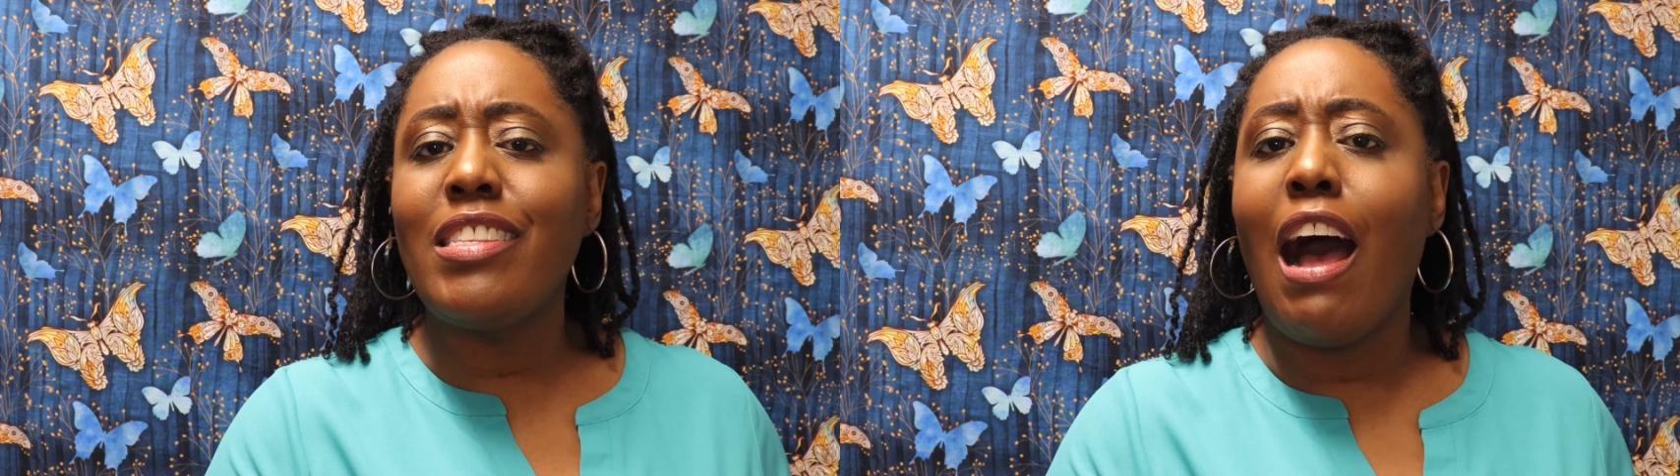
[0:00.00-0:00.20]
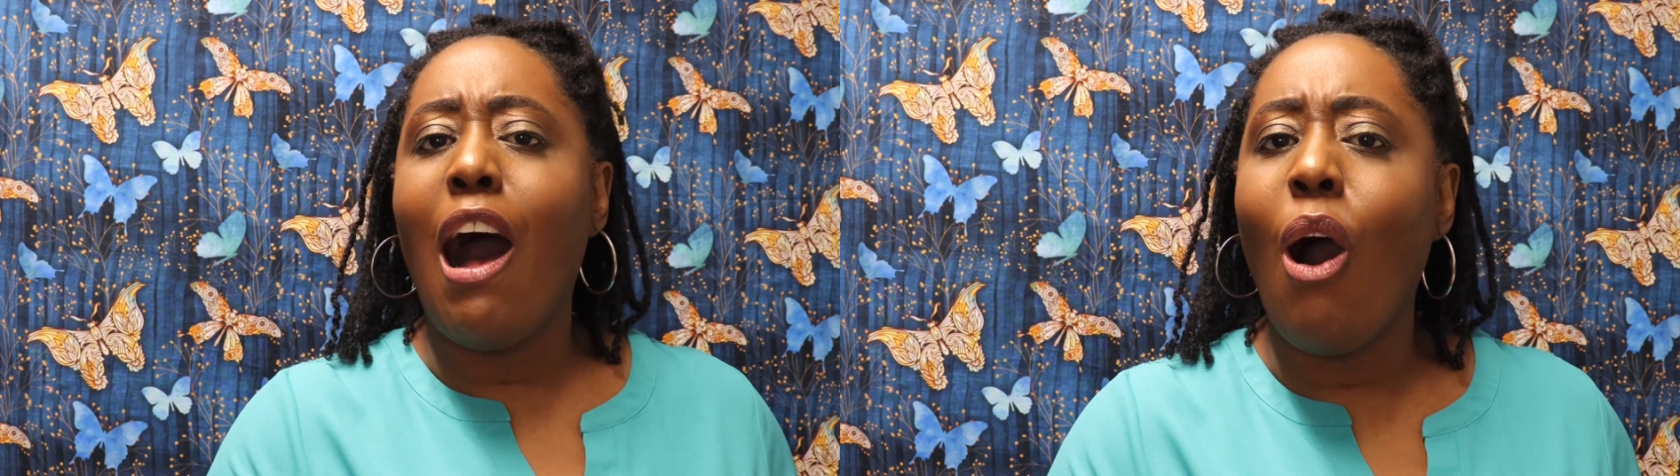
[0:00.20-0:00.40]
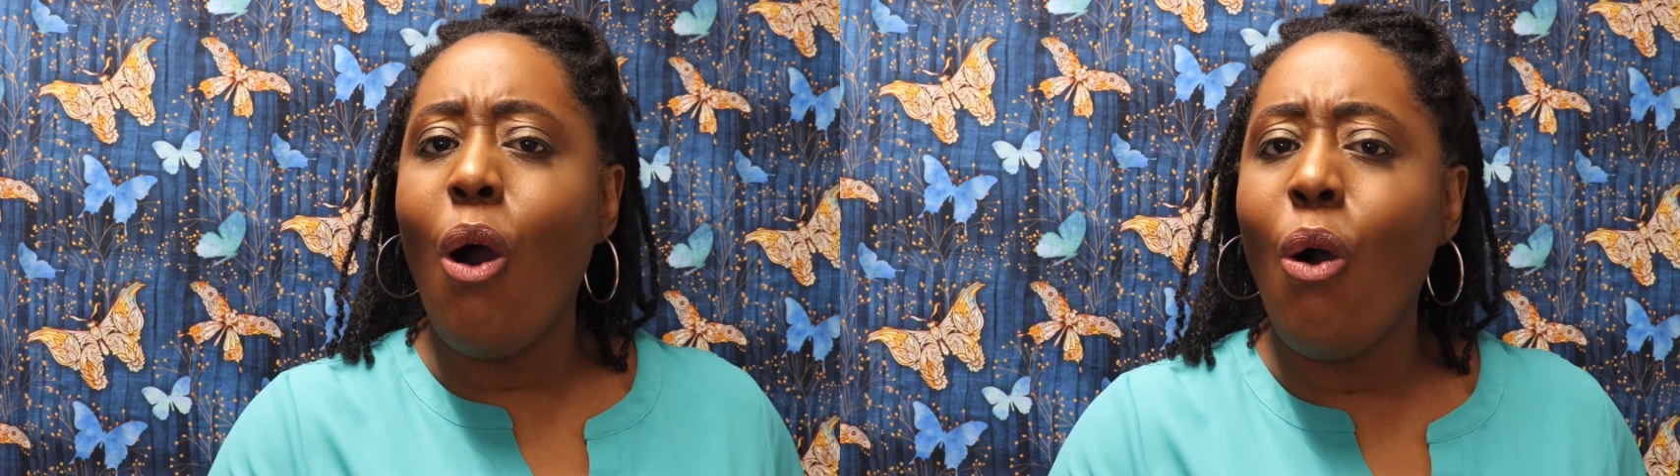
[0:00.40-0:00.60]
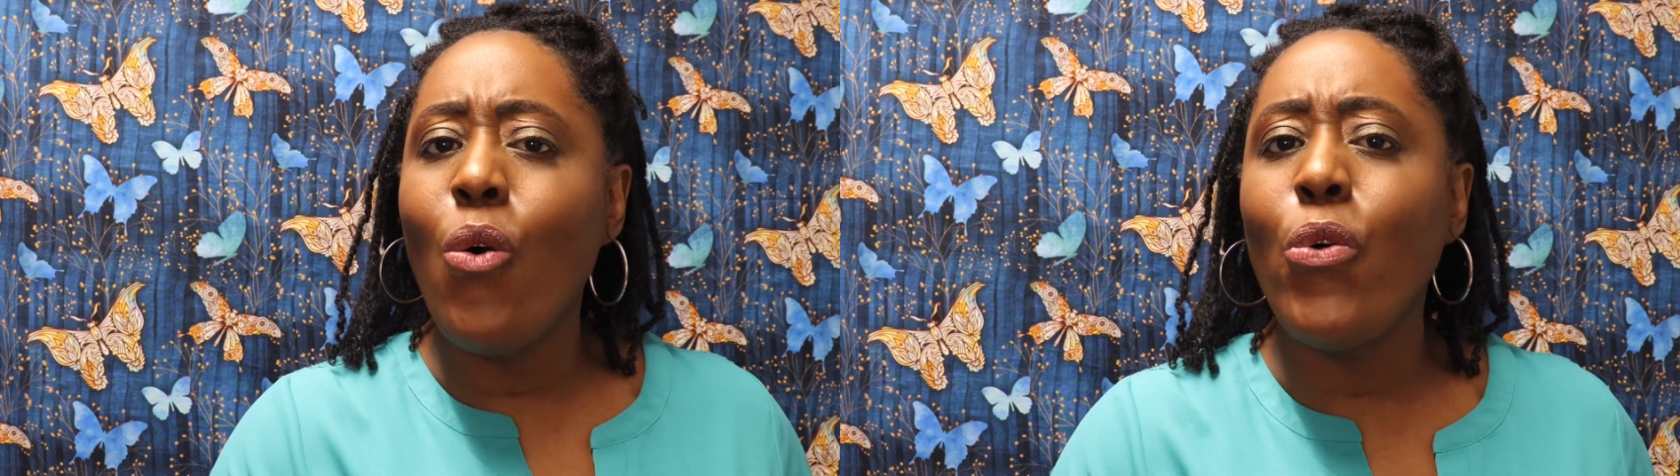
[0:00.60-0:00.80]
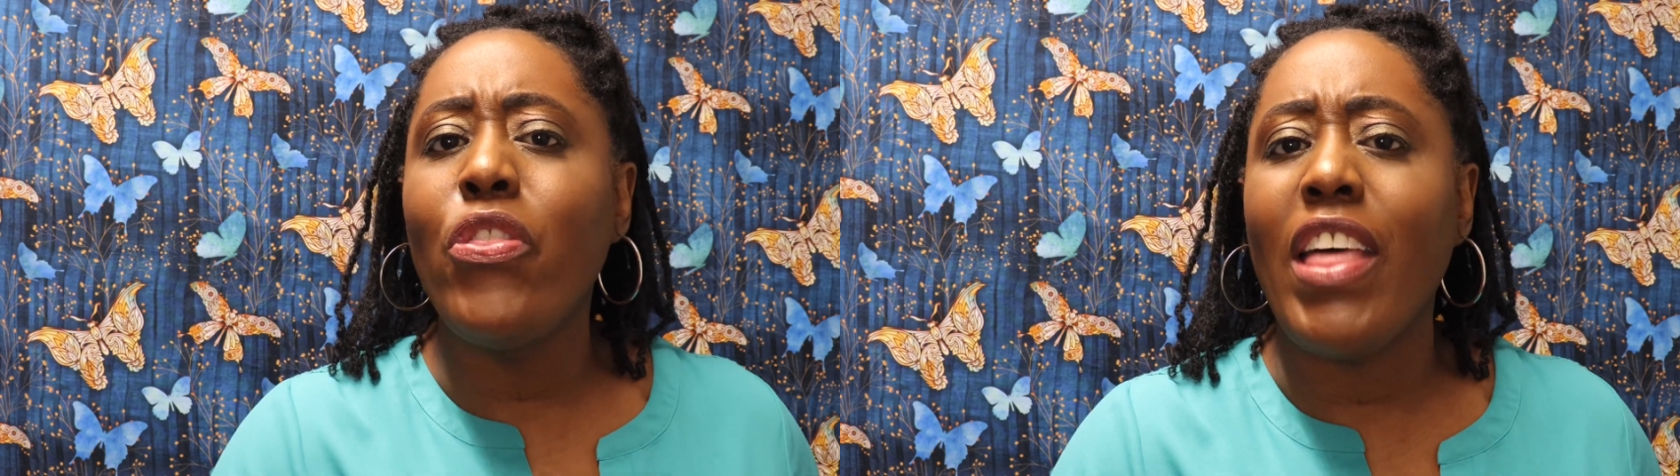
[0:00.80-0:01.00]
the
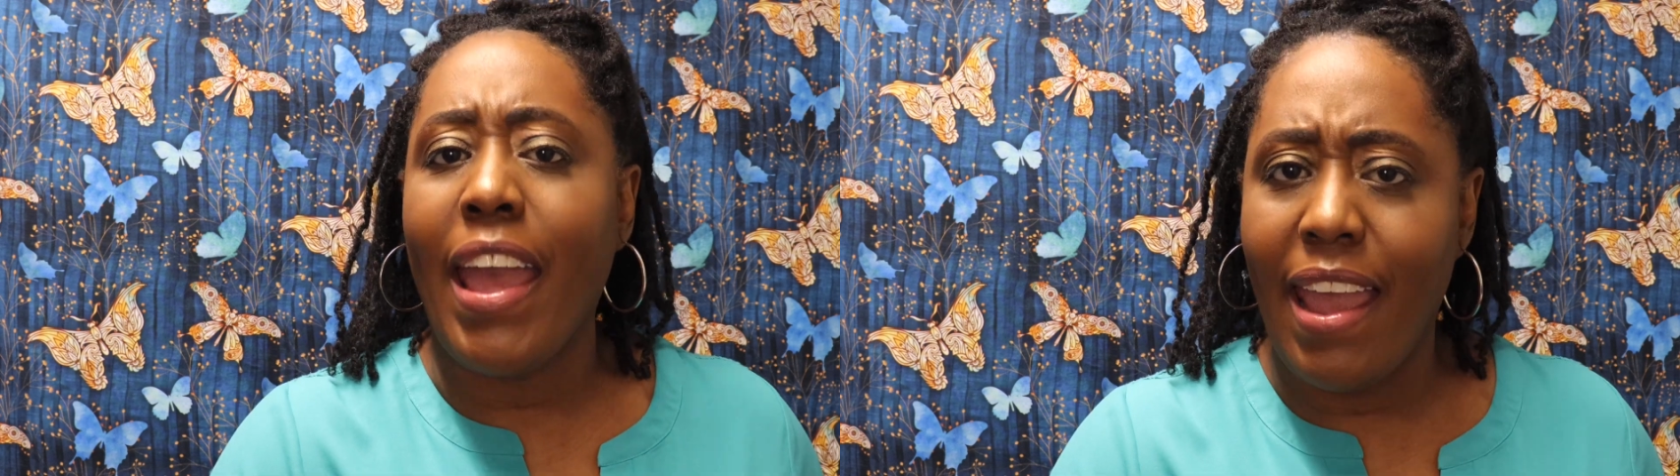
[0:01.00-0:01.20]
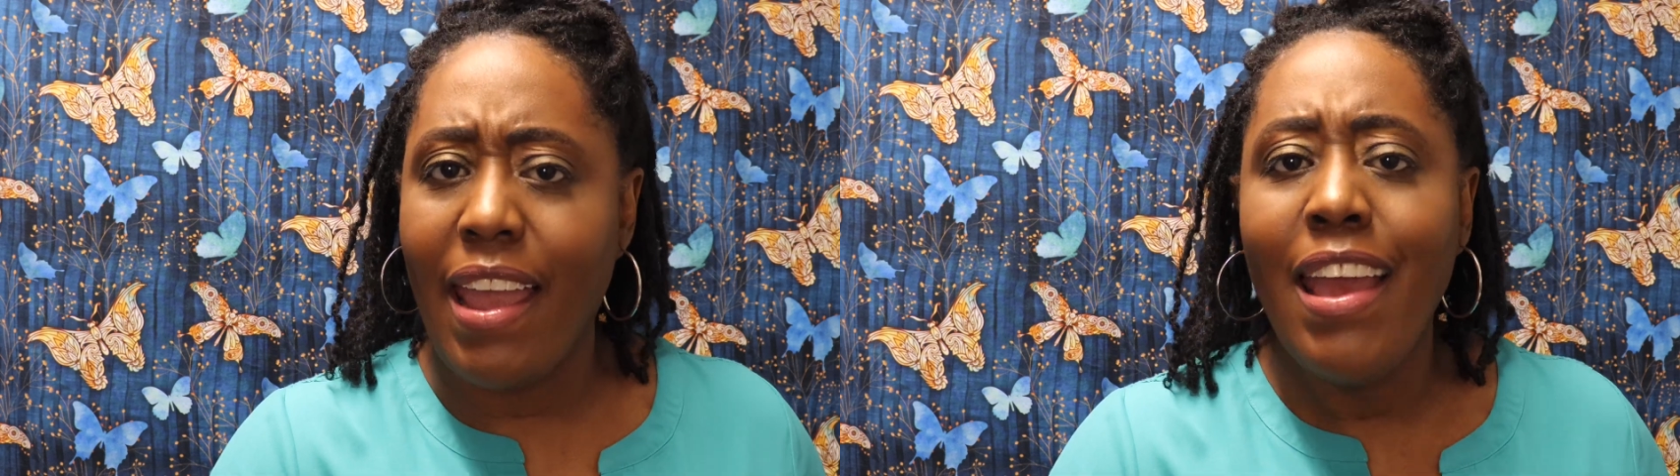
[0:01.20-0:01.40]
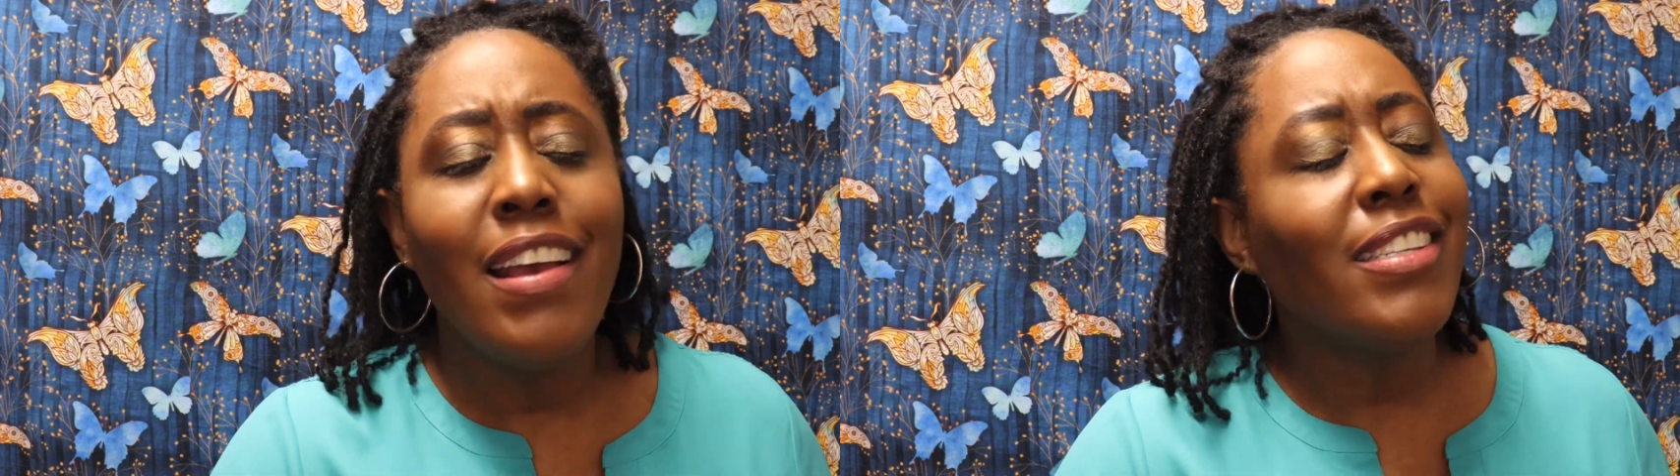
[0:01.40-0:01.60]
whole thing.